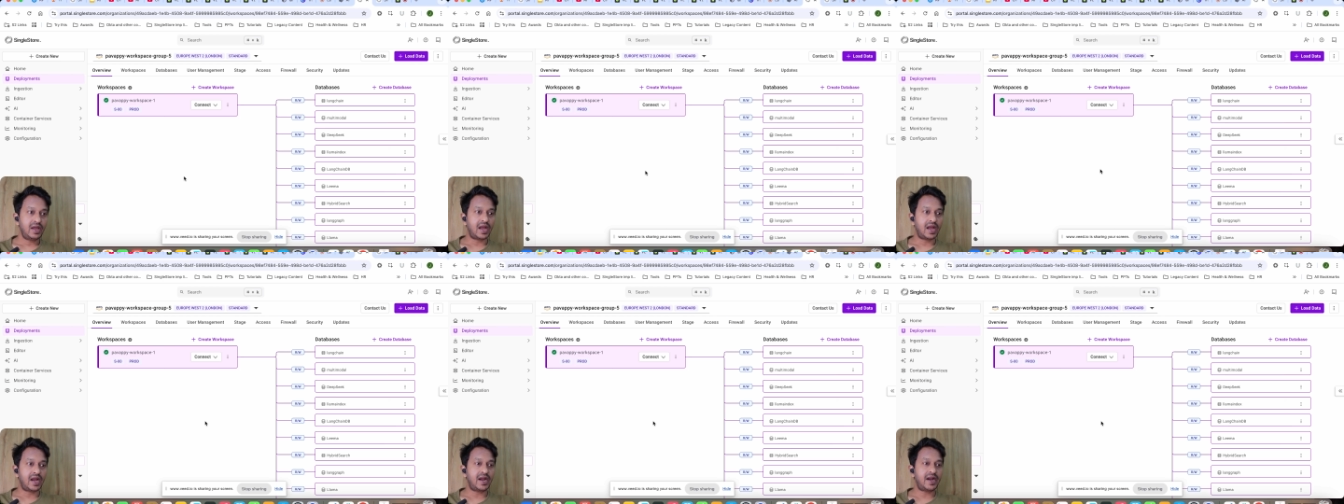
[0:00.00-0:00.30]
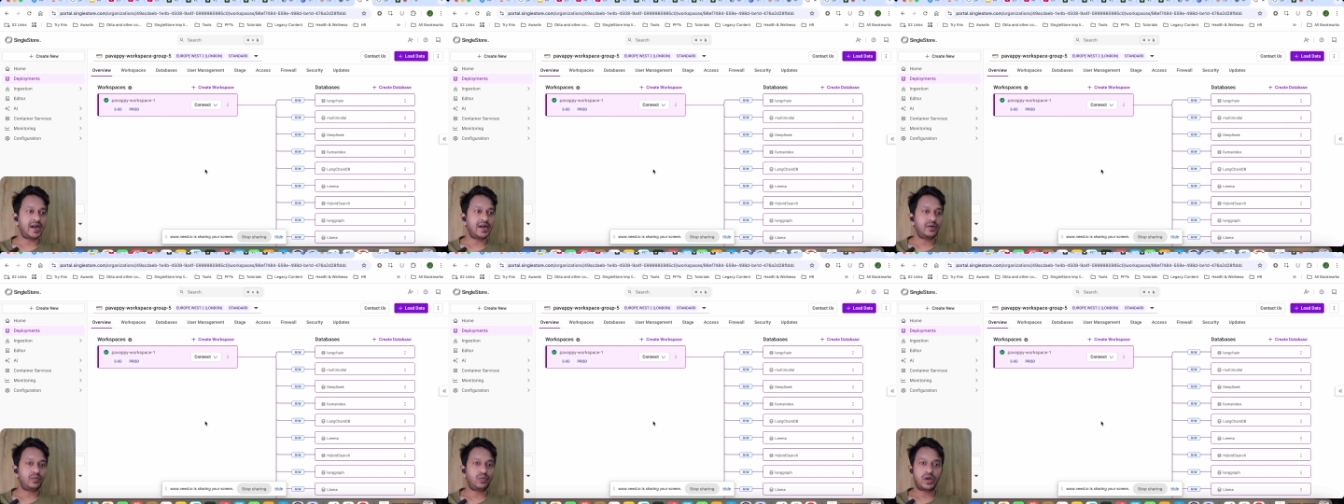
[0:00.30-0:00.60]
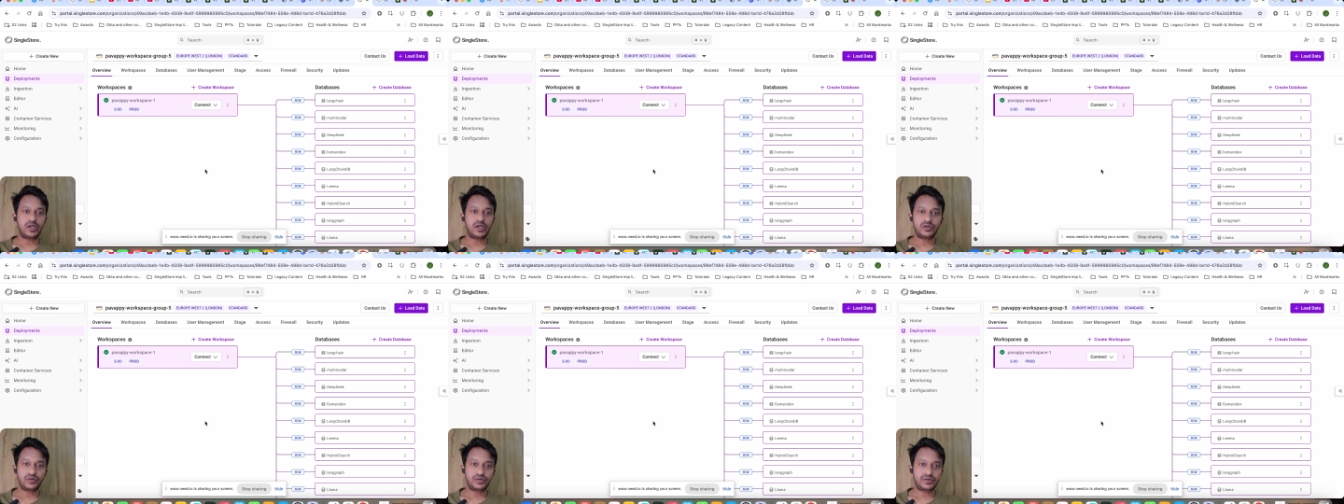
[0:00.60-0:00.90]
And
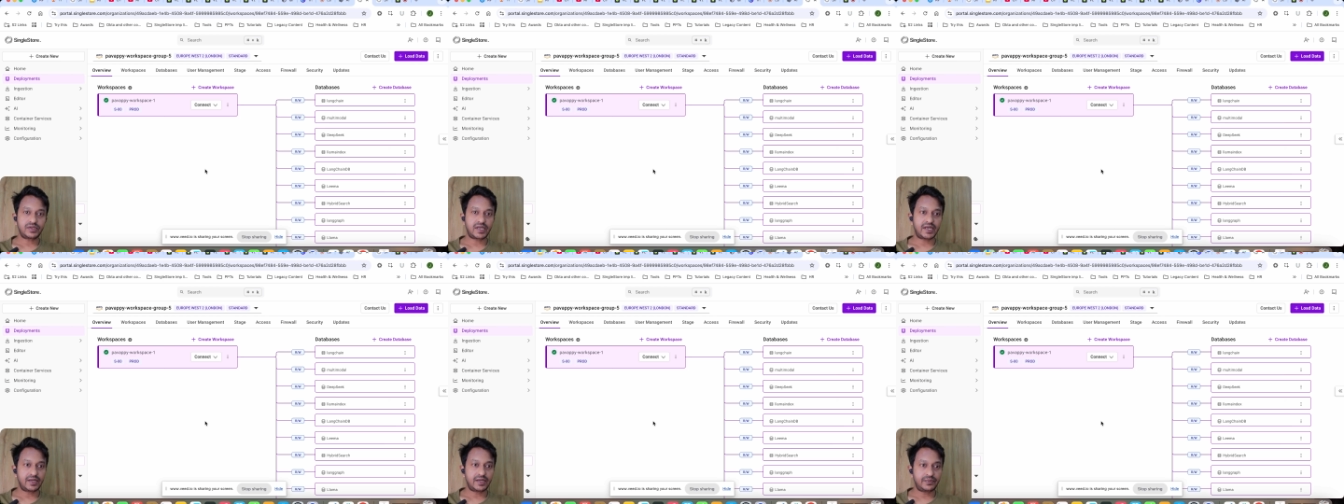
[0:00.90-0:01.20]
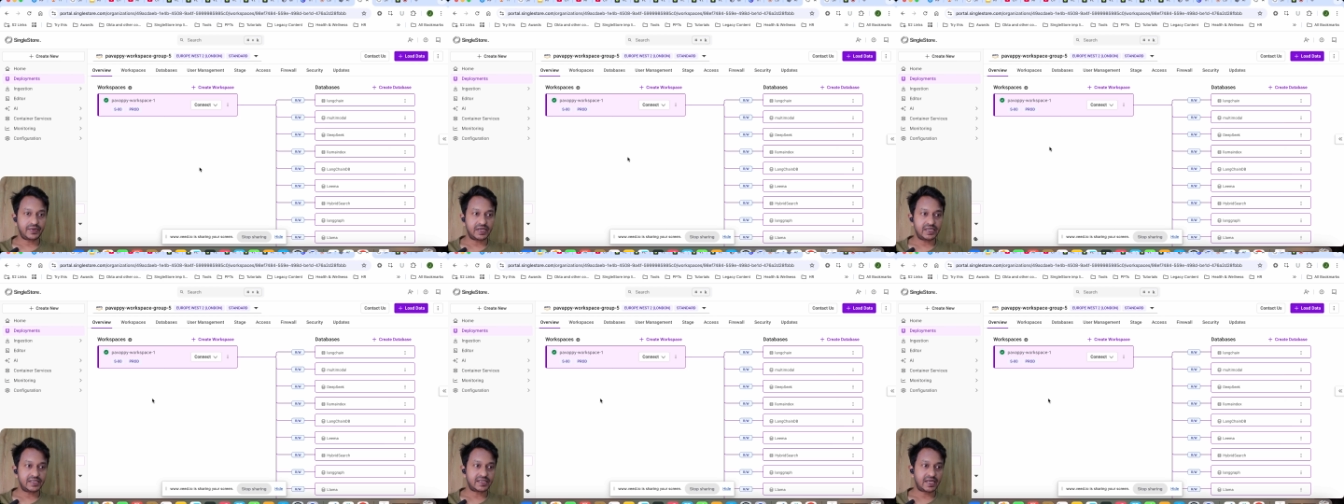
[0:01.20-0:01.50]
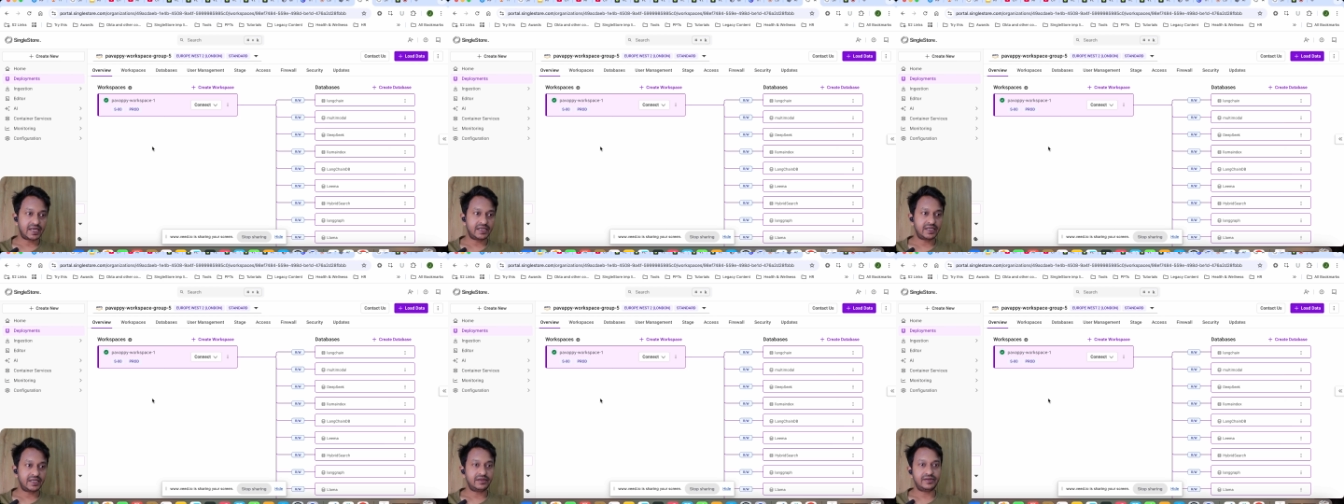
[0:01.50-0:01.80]
once you sign up and
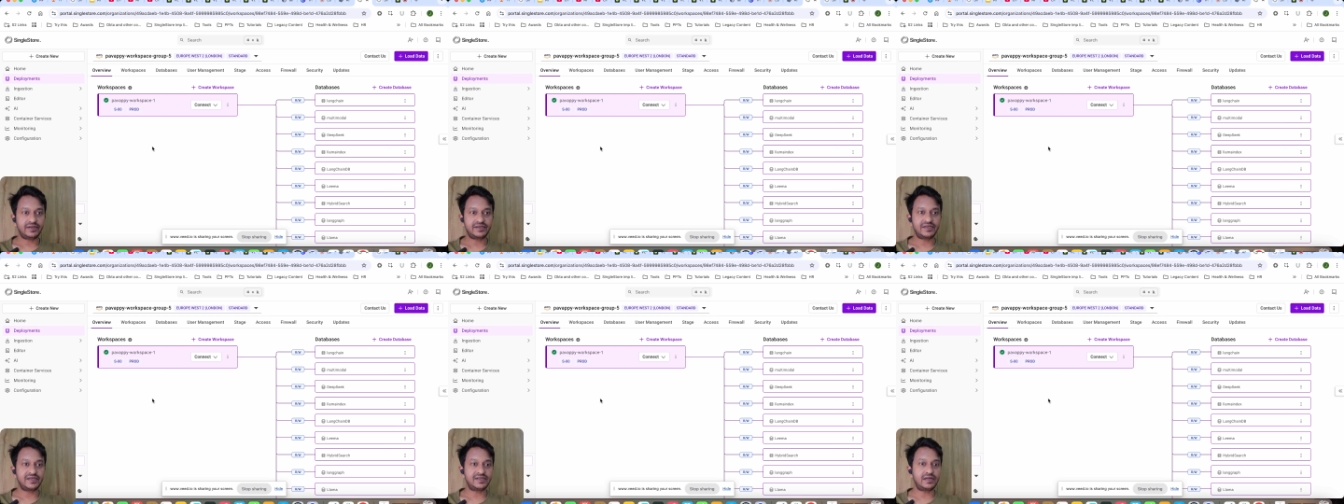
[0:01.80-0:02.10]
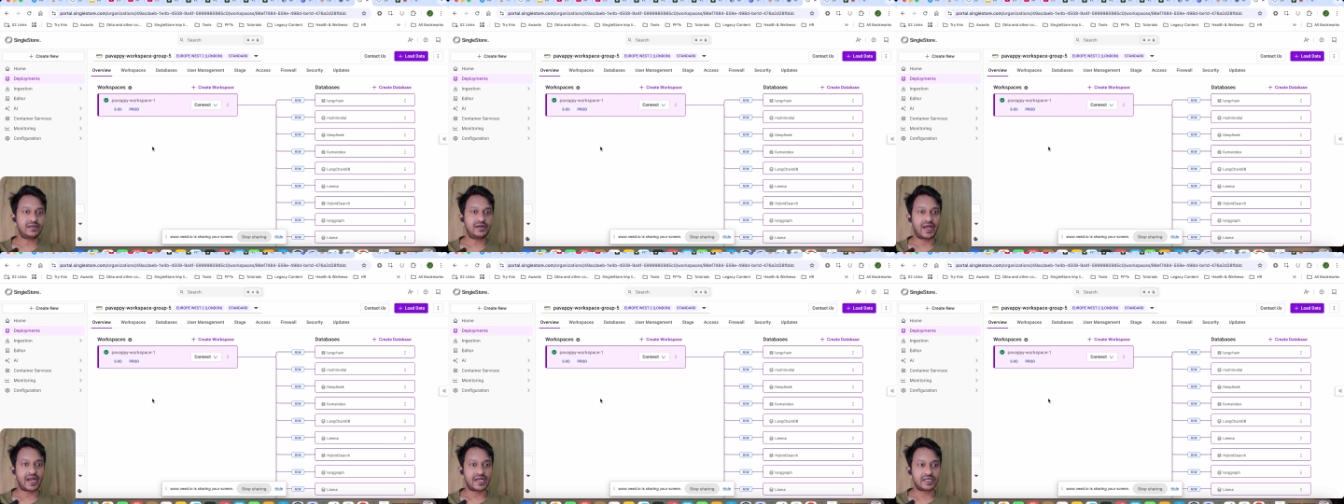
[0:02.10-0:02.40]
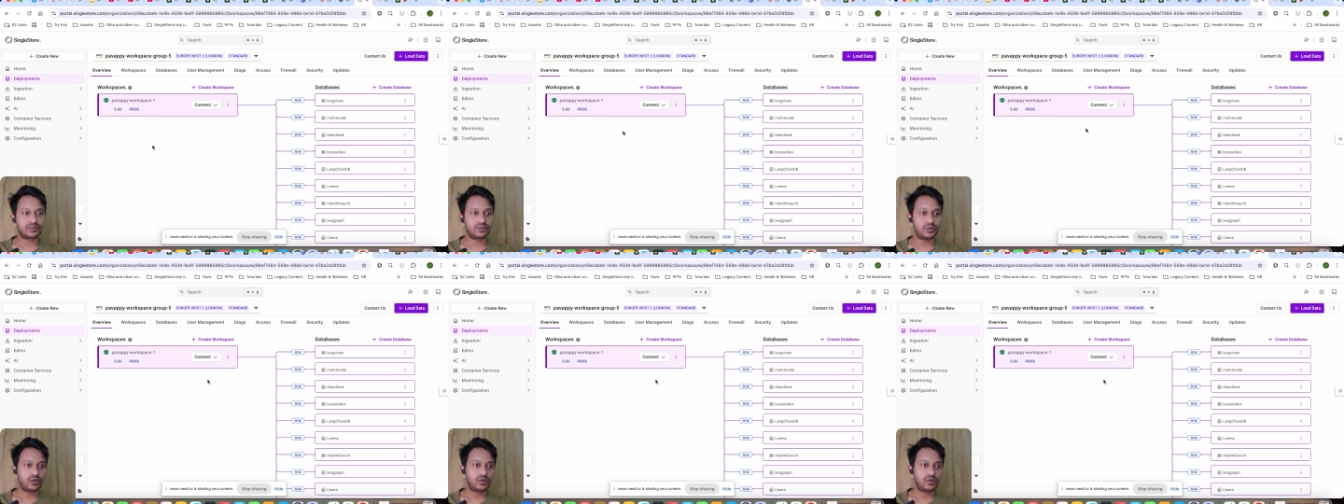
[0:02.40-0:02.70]
sign in, this is the
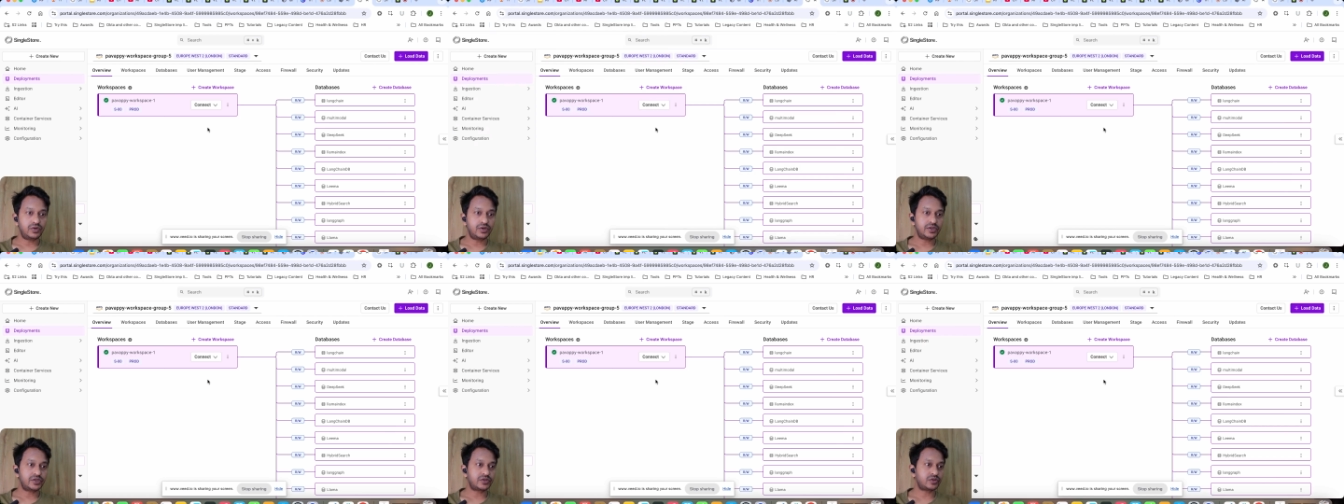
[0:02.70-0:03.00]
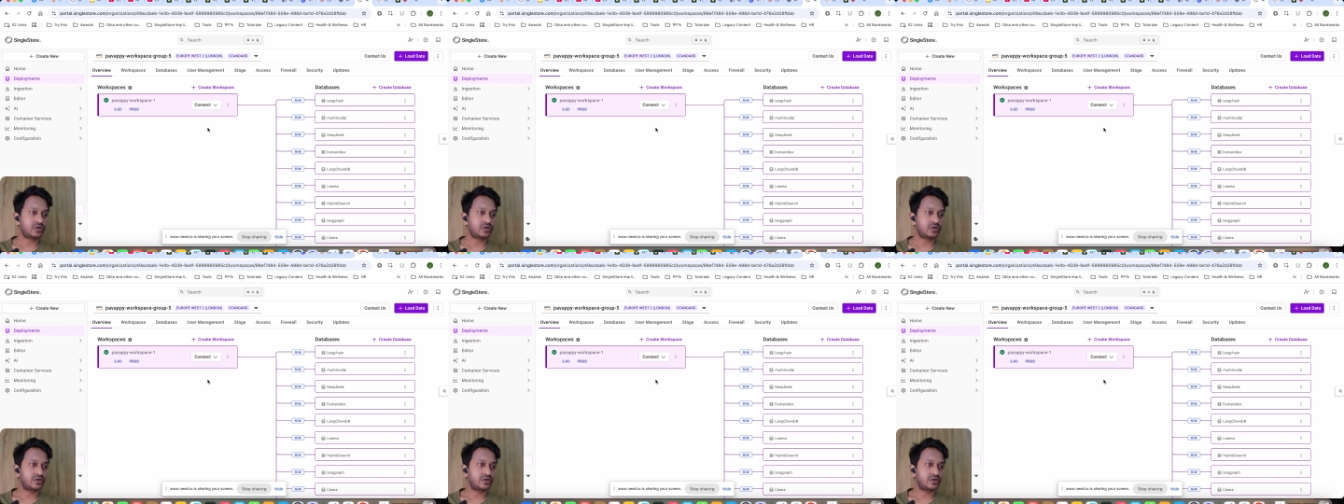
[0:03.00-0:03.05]
dashboard.